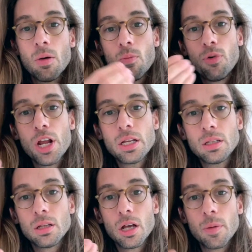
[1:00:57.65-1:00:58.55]

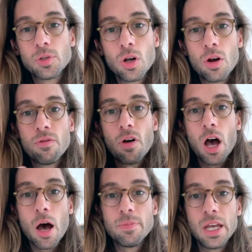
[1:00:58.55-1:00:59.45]
predict, observe,
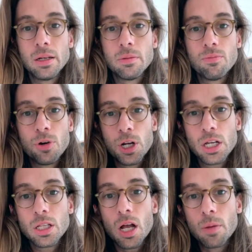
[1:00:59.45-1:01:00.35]
update.
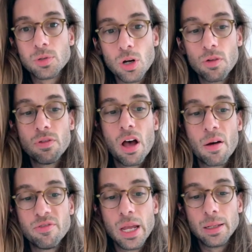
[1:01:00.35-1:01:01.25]
Predict, observe,
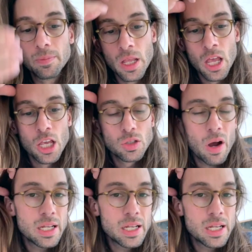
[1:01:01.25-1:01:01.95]
update. So I